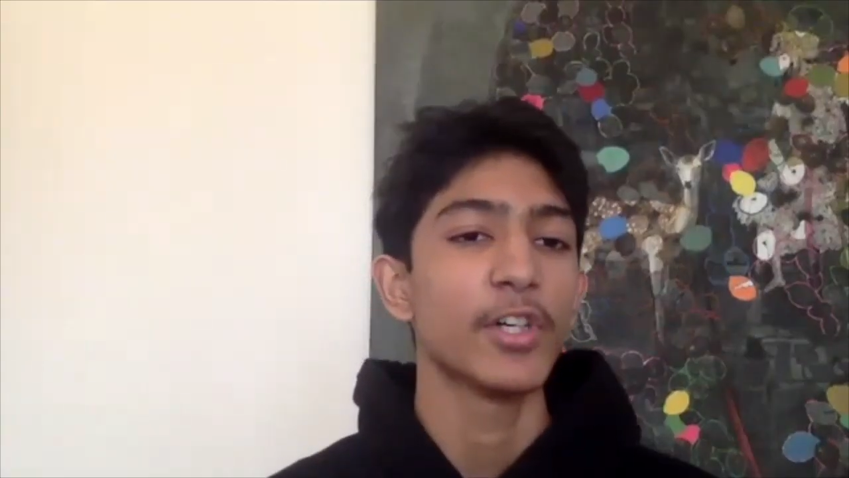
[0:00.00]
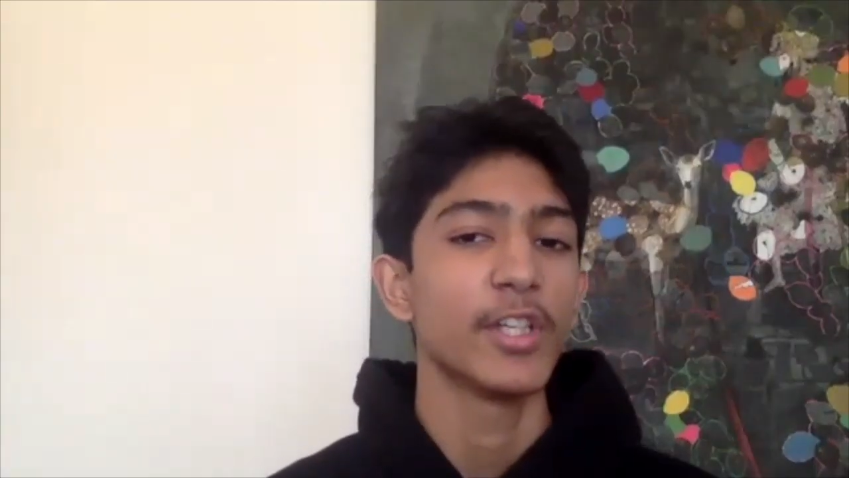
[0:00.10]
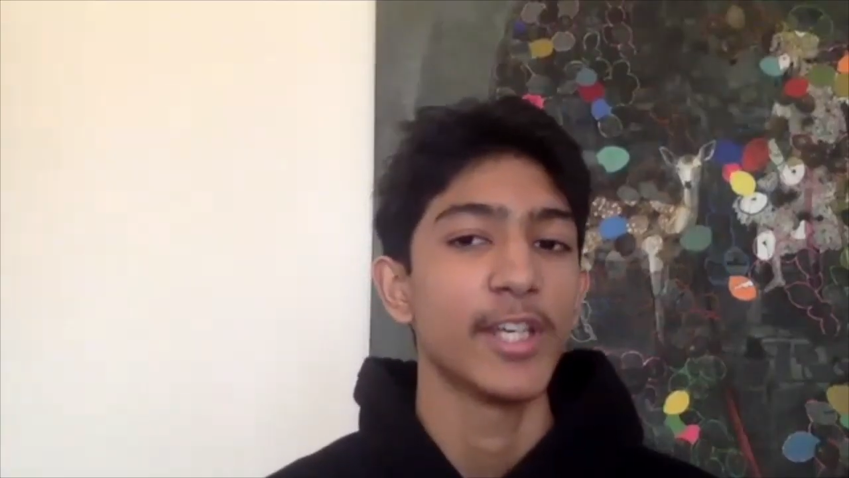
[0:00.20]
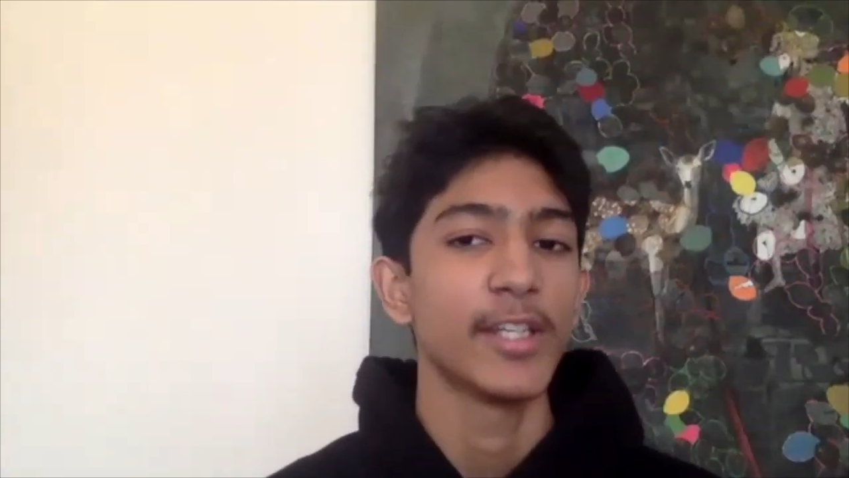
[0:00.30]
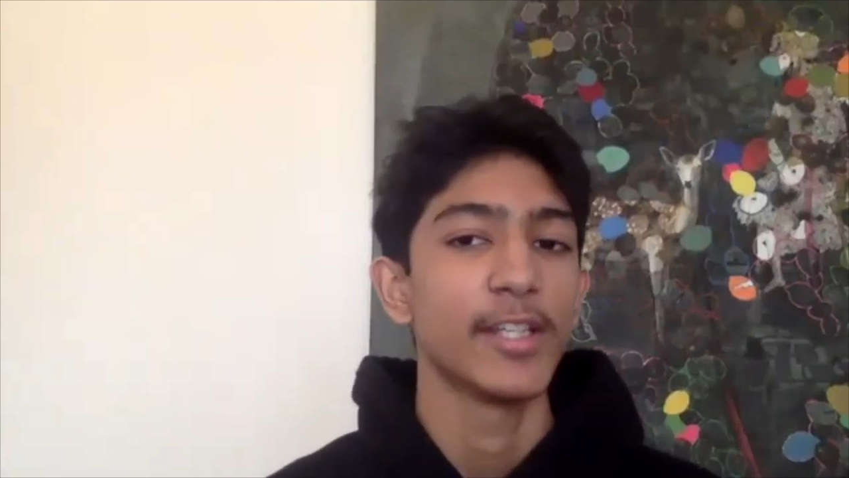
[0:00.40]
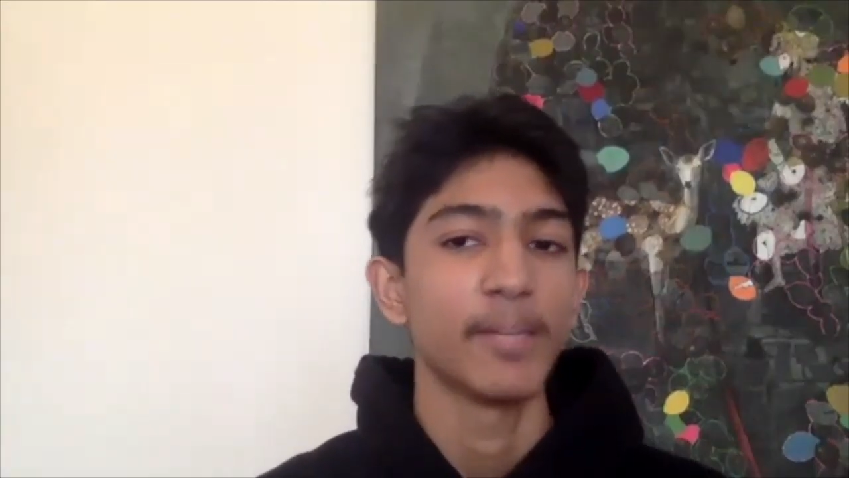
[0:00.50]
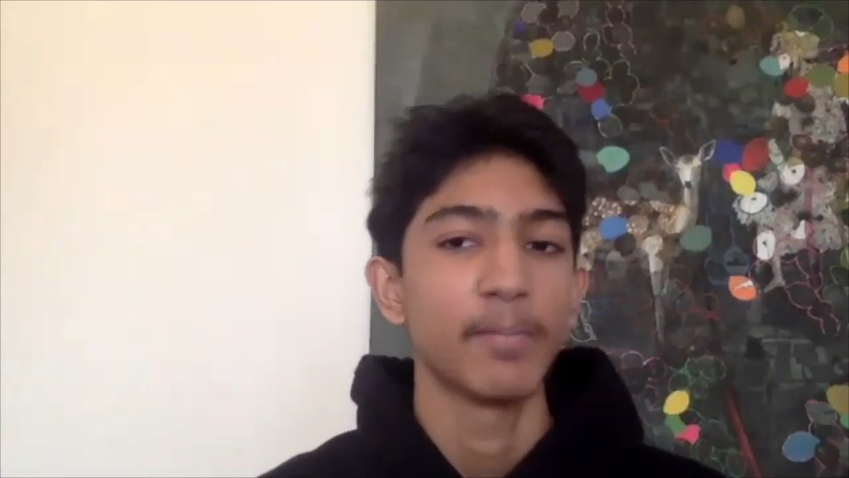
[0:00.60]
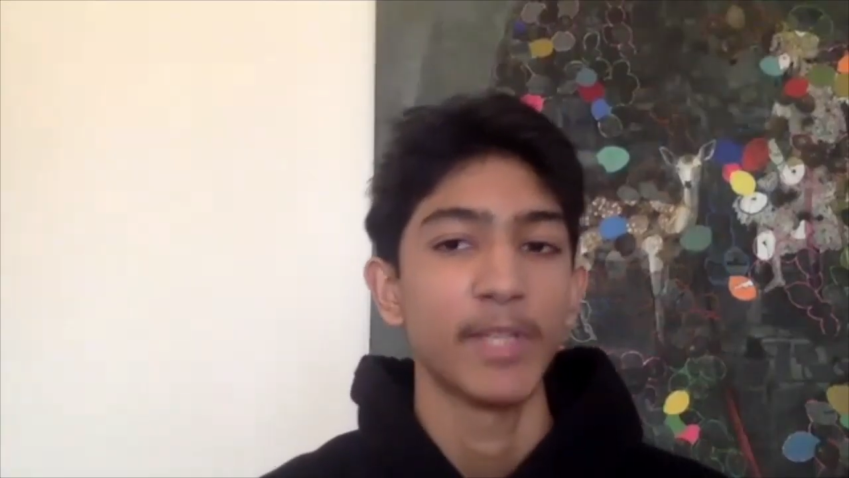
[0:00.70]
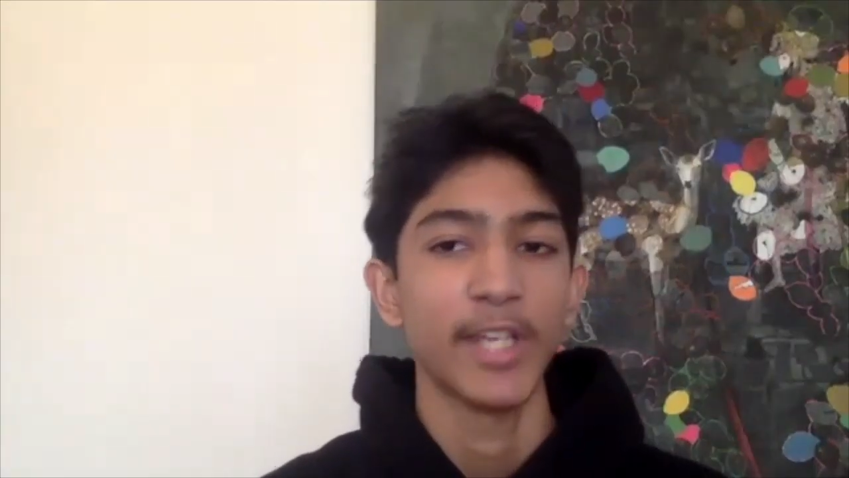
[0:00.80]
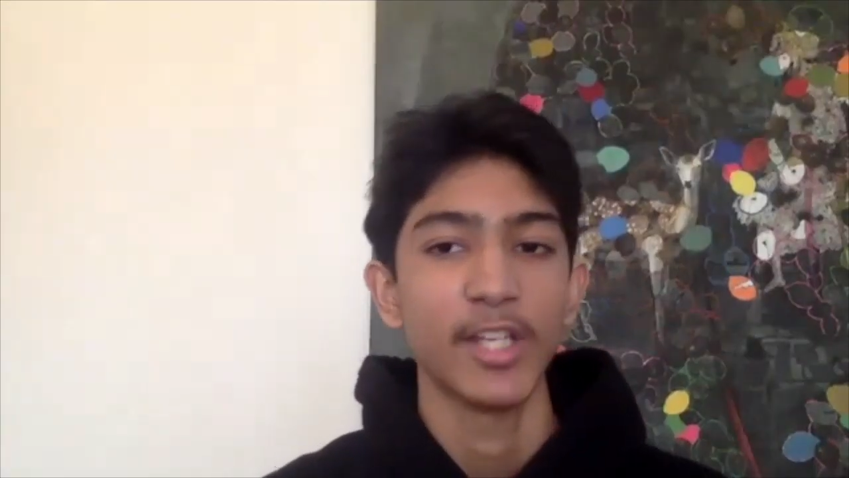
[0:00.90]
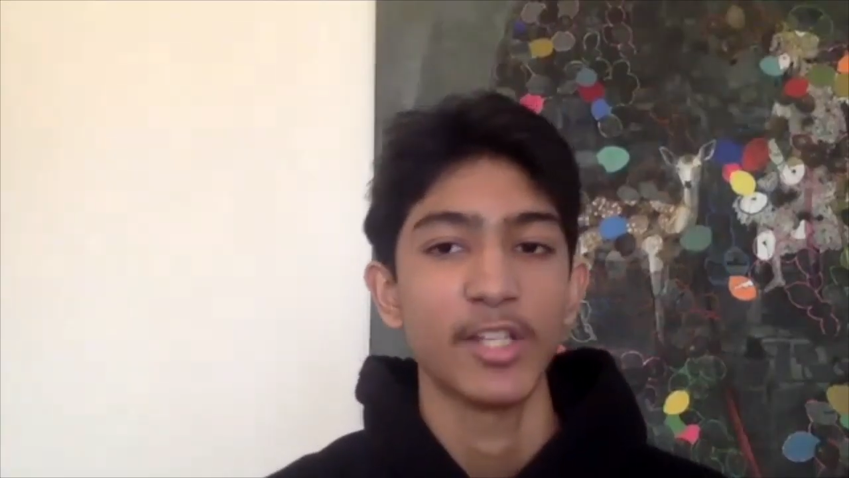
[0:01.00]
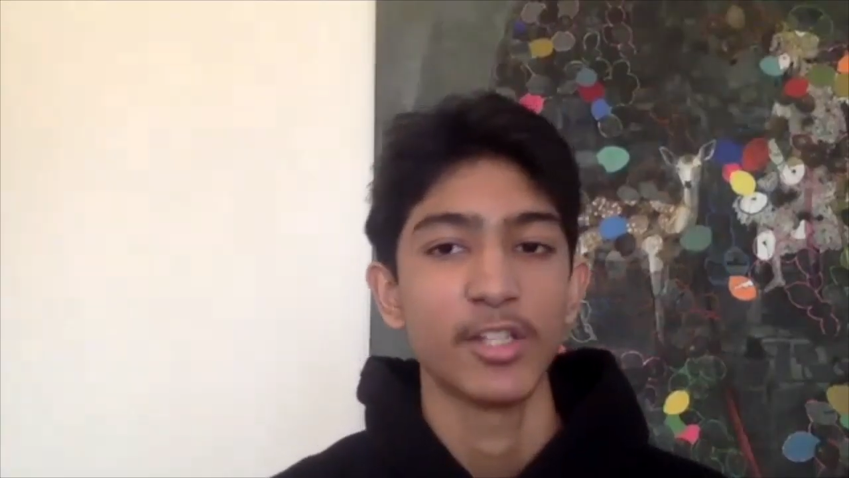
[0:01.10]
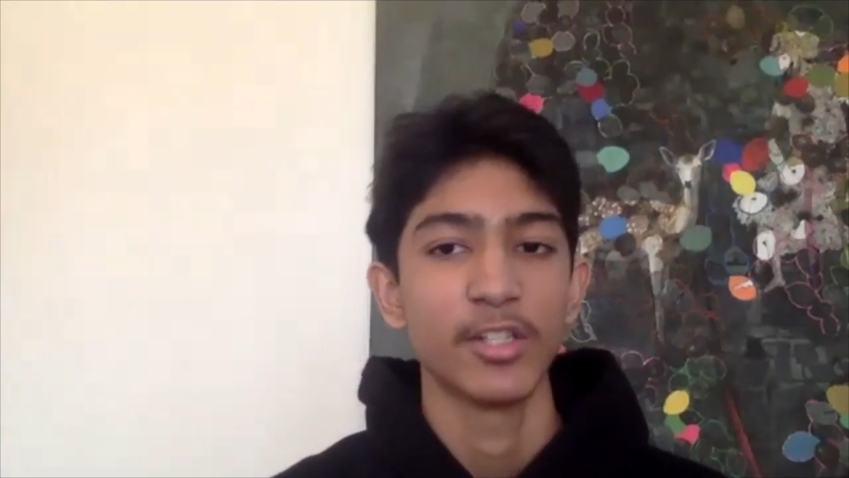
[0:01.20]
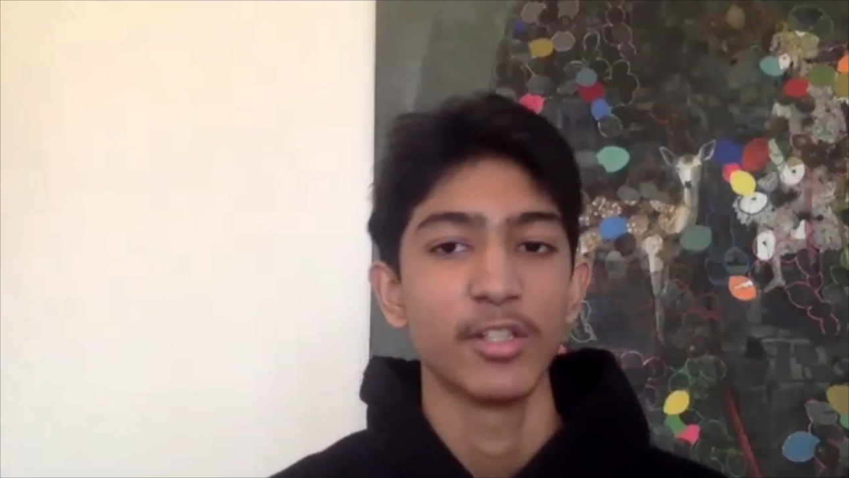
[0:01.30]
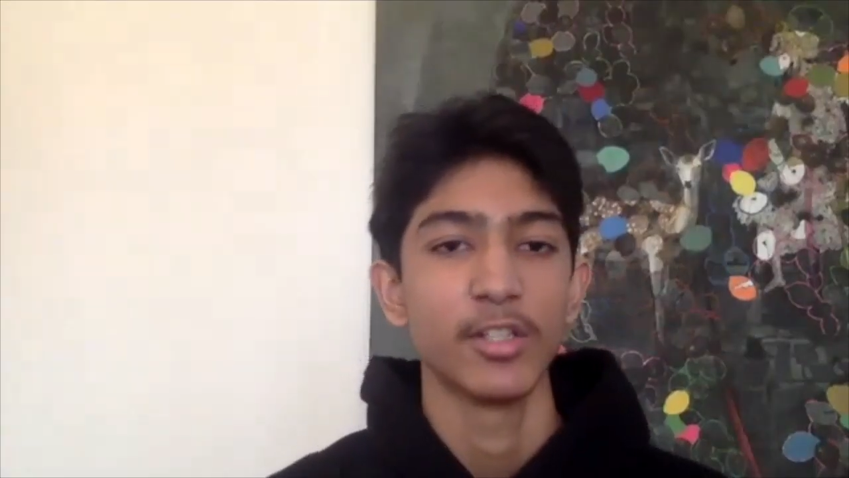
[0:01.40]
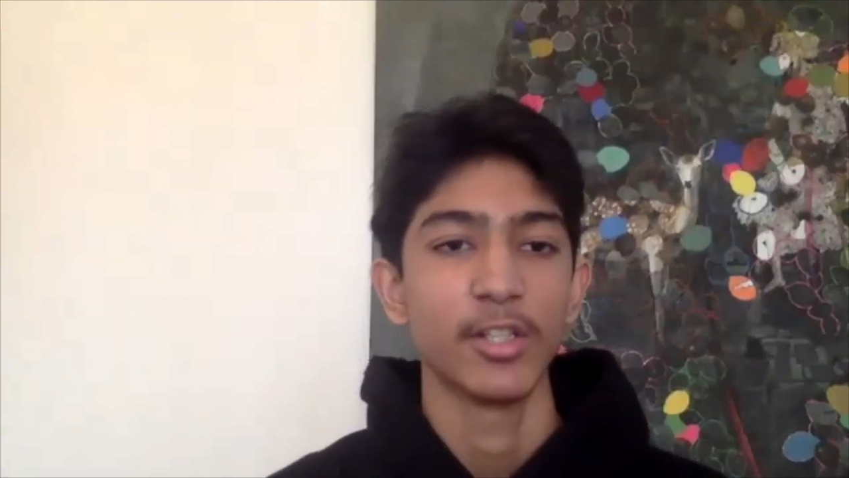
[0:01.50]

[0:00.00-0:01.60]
DNA replication,